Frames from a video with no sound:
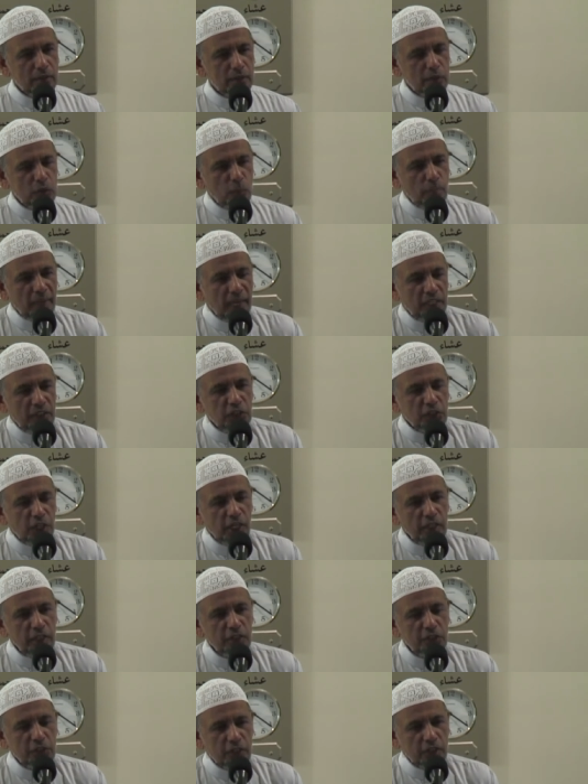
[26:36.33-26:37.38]
to make
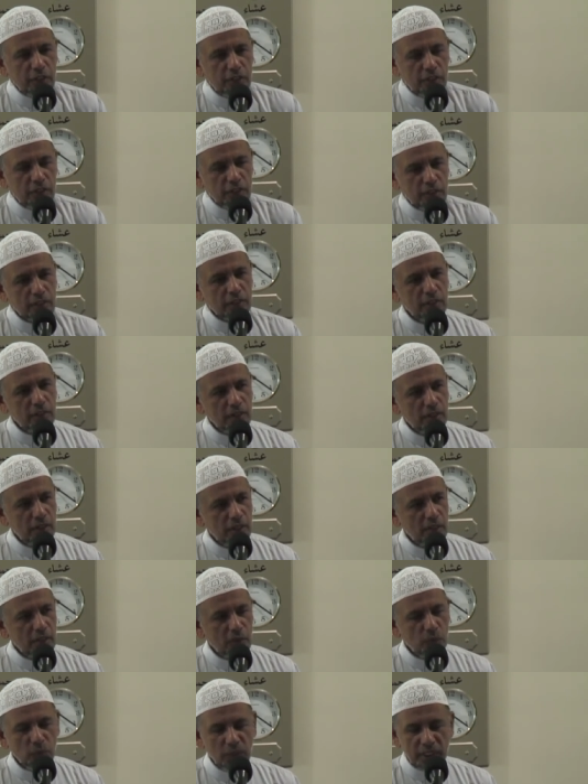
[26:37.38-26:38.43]
changes
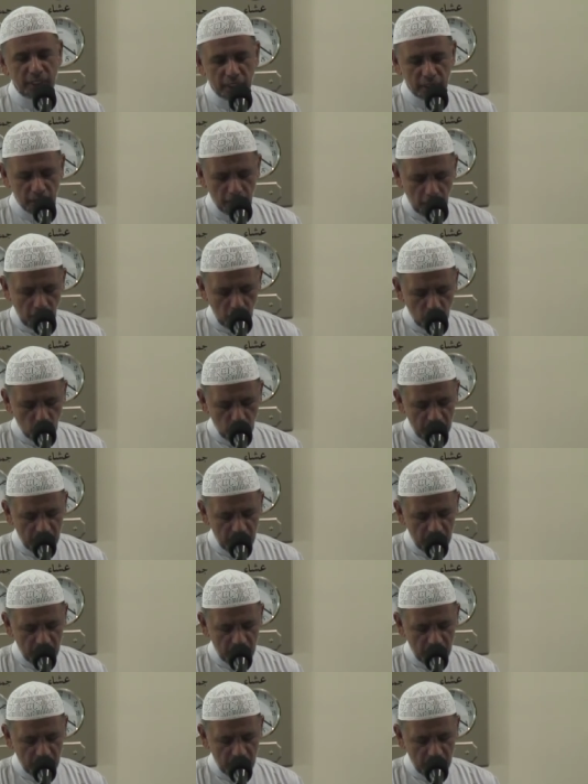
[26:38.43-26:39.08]
within our